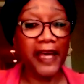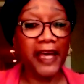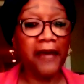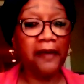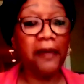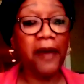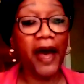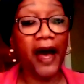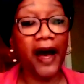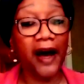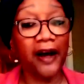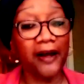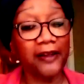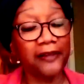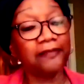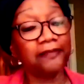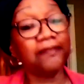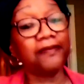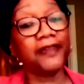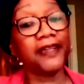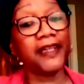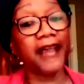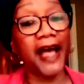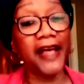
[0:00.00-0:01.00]
Email.
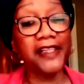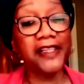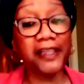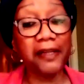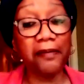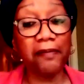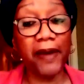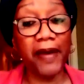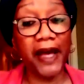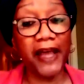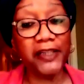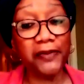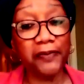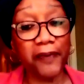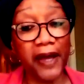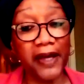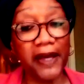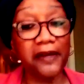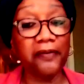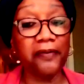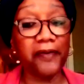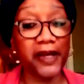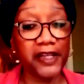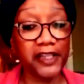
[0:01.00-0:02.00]
That's the best way
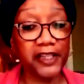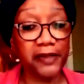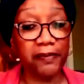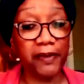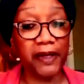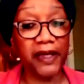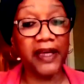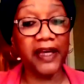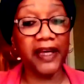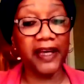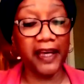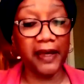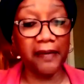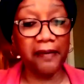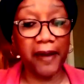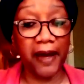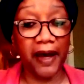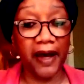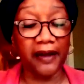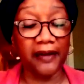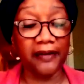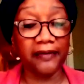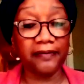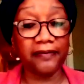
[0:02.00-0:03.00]
to reach me.
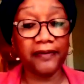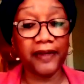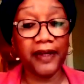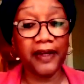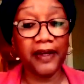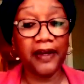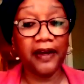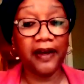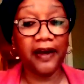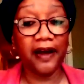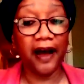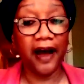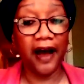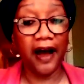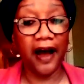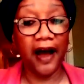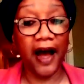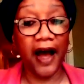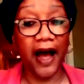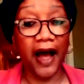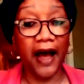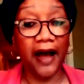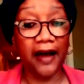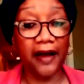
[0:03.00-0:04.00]
Email. Okay.
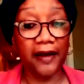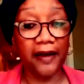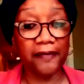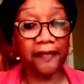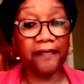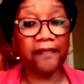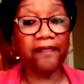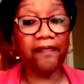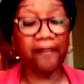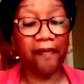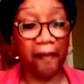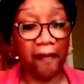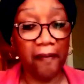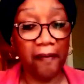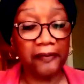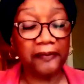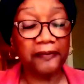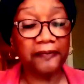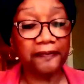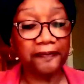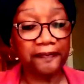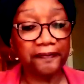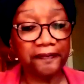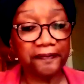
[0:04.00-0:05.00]
And that
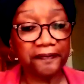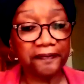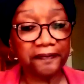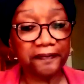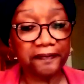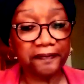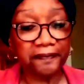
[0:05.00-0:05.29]
is?